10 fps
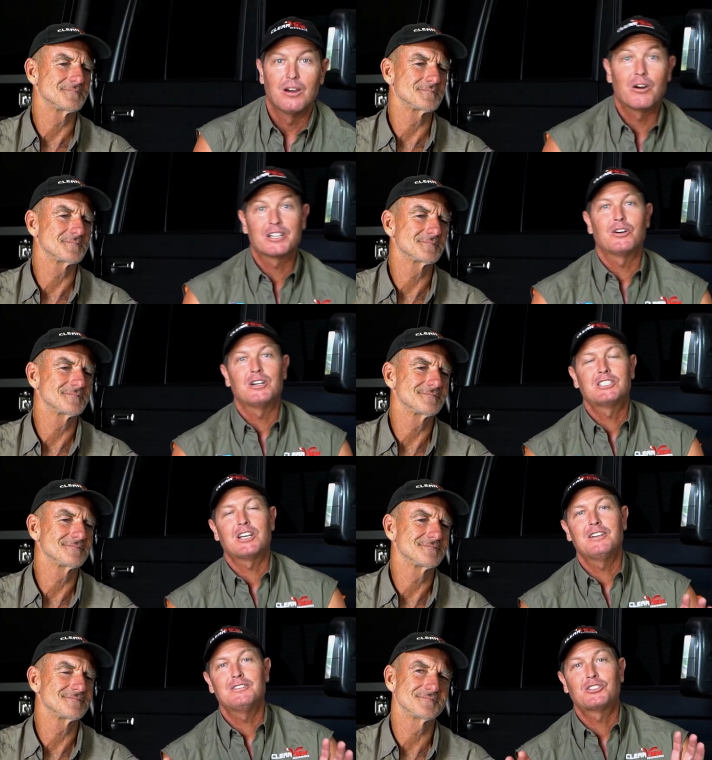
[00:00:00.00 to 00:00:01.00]
Speaker 1: All right, guys,
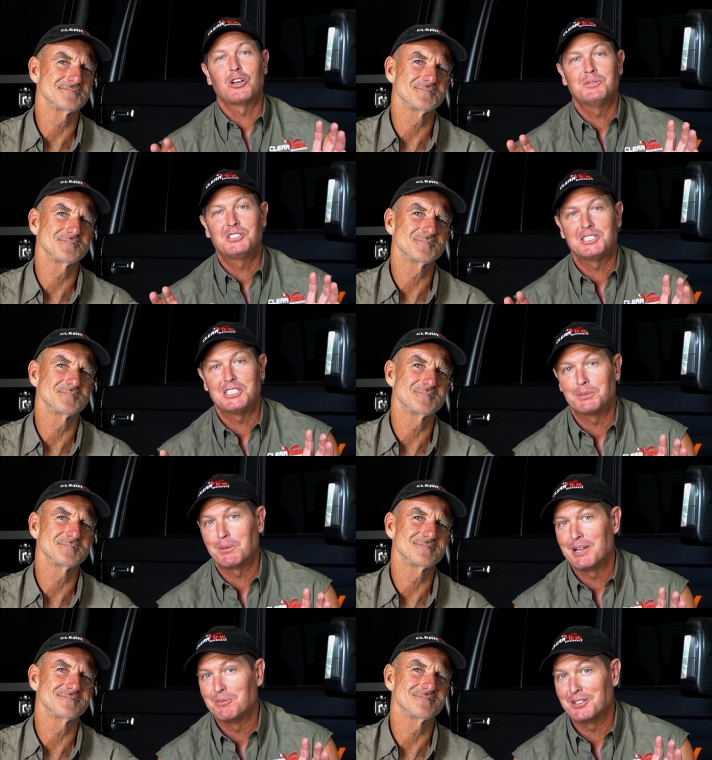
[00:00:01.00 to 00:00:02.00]
so Simon's just
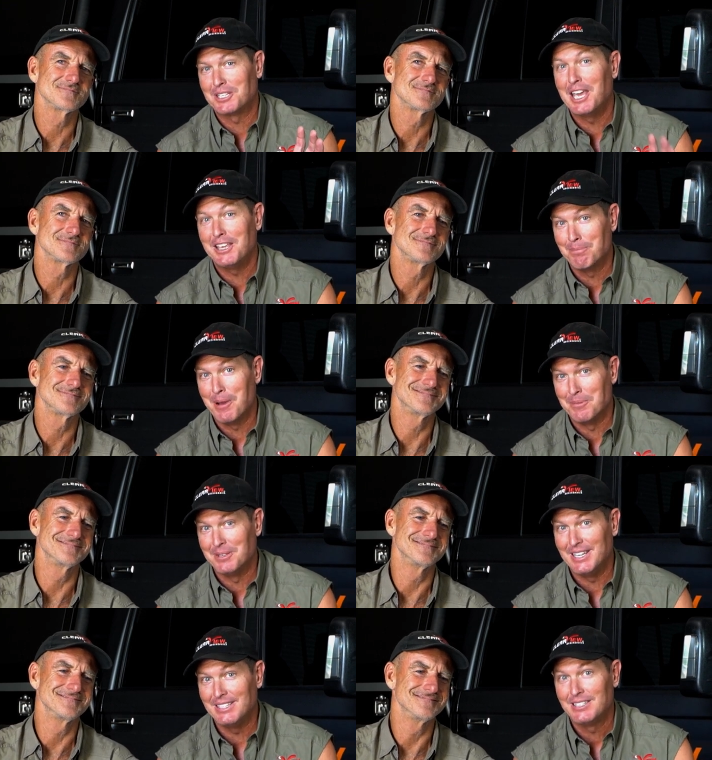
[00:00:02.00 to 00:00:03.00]
explained what the Keith
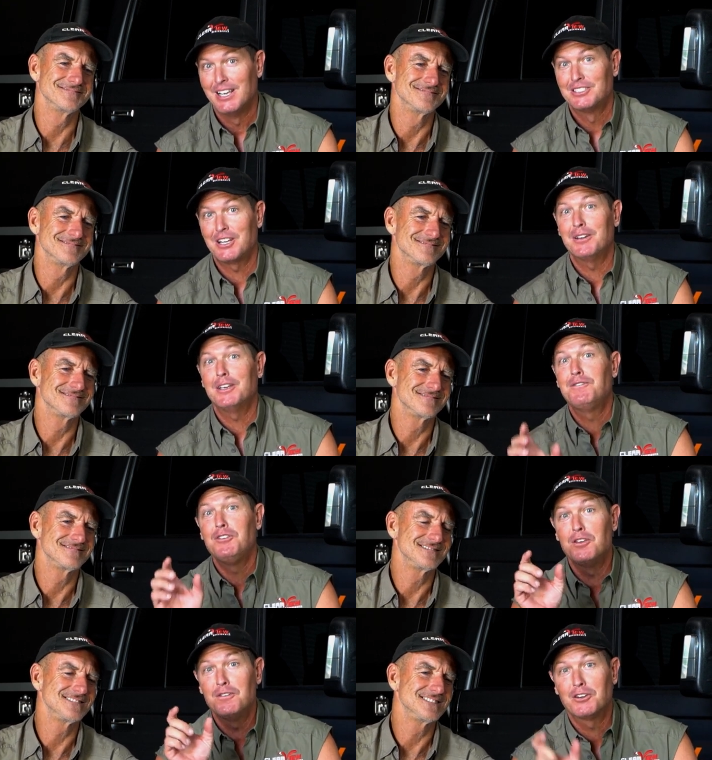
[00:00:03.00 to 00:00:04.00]
moment is. So if
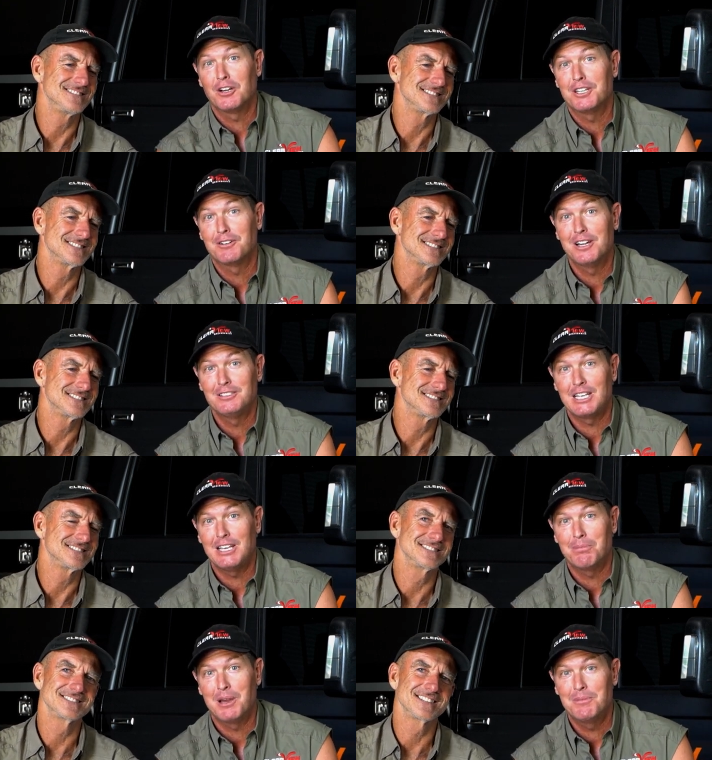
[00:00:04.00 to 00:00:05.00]
you've got your own
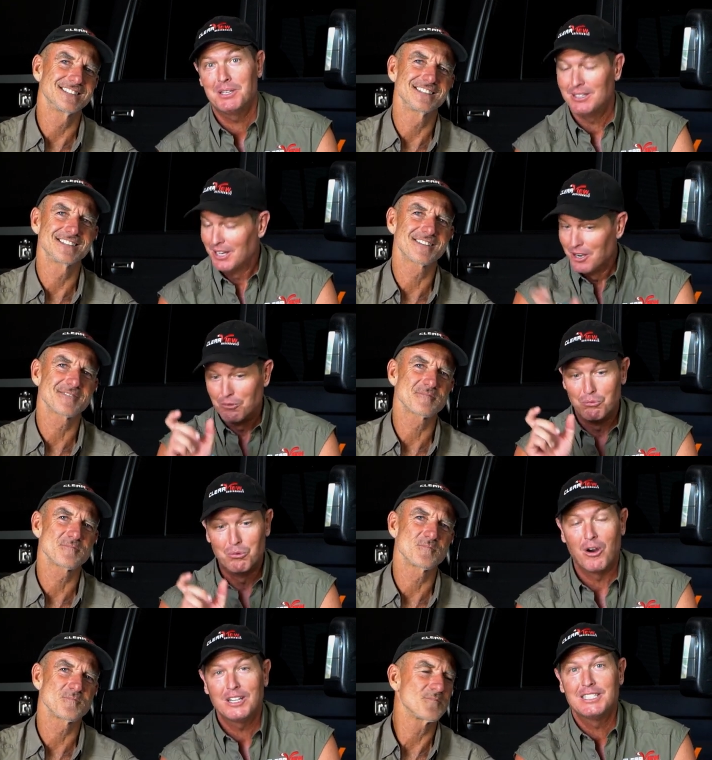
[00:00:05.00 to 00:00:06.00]
Keith moment,
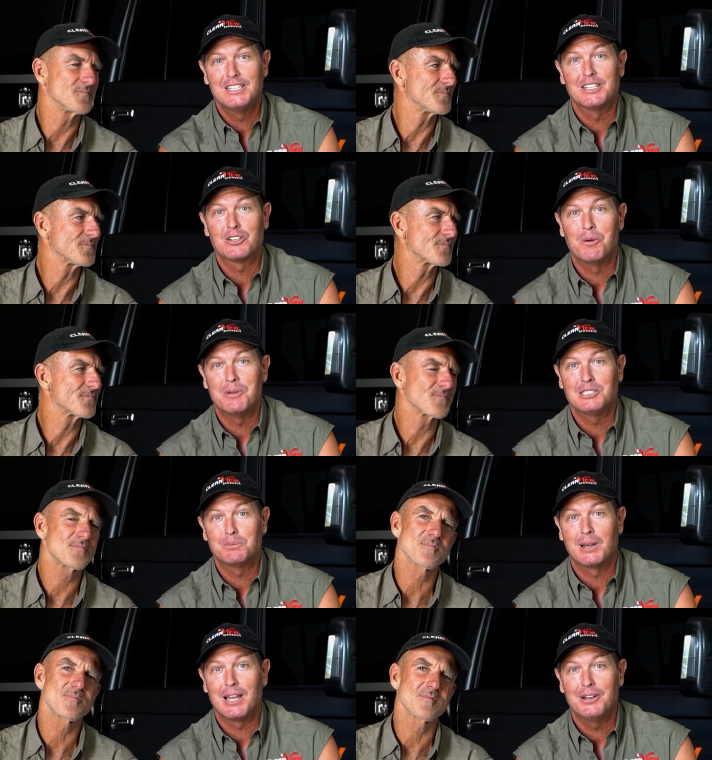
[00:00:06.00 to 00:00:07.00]
write it in the comments
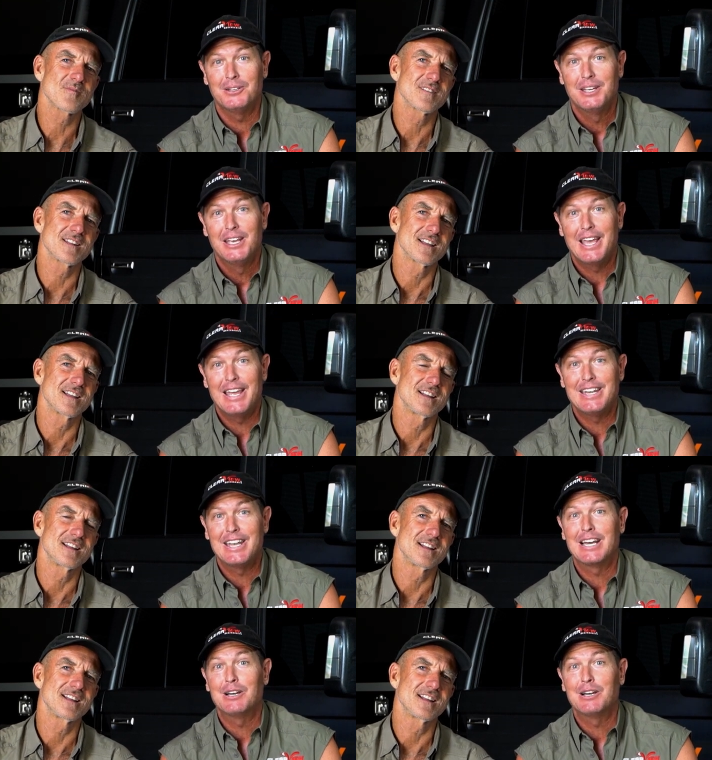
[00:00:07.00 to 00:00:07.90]
below, and